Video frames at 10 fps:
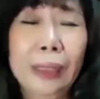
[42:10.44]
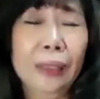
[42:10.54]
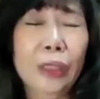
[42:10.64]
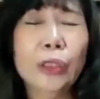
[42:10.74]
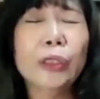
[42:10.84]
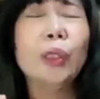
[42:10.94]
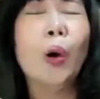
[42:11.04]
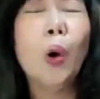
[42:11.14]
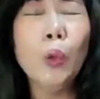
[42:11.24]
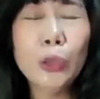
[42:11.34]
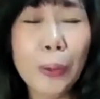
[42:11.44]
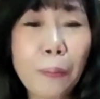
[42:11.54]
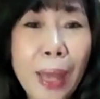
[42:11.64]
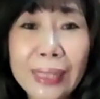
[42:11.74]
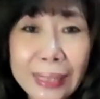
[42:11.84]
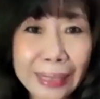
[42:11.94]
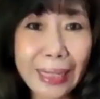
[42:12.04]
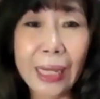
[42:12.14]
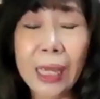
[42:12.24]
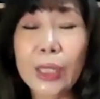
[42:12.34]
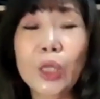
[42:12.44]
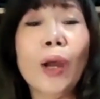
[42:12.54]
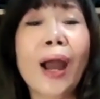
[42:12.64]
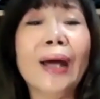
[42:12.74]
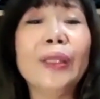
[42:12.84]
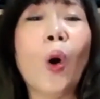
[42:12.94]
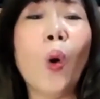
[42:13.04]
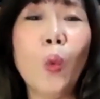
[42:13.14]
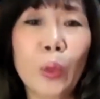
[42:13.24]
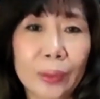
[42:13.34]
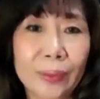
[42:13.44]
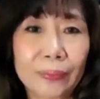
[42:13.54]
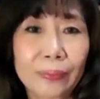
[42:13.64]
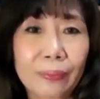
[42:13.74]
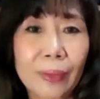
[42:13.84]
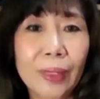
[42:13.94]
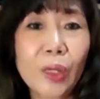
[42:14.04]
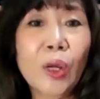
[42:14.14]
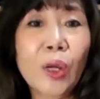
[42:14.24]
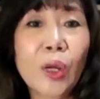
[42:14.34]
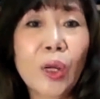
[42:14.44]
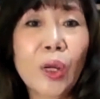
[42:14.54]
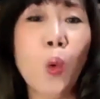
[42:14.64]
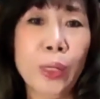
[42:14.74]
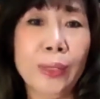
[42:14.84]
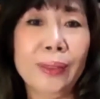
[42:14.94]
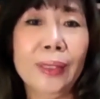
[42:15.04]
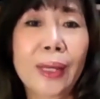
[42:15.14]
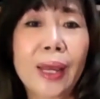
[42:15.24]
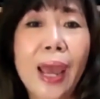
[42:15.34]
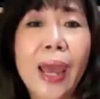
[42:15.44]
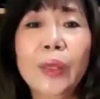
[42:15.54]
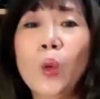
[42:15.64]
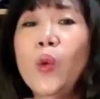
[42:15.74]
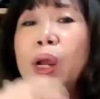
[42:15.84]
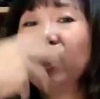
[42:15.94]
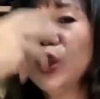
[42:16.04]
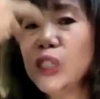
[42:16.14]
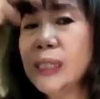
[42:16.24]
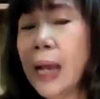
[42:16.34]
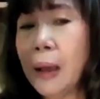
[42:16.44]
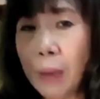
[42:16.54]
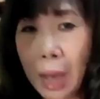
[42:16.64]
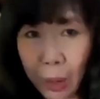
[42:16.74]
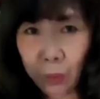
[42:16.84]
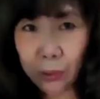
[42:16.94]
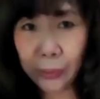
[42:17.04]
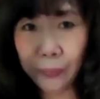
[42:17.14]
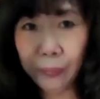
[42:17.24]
in so tremendously, you can't hold it. And the words just come out.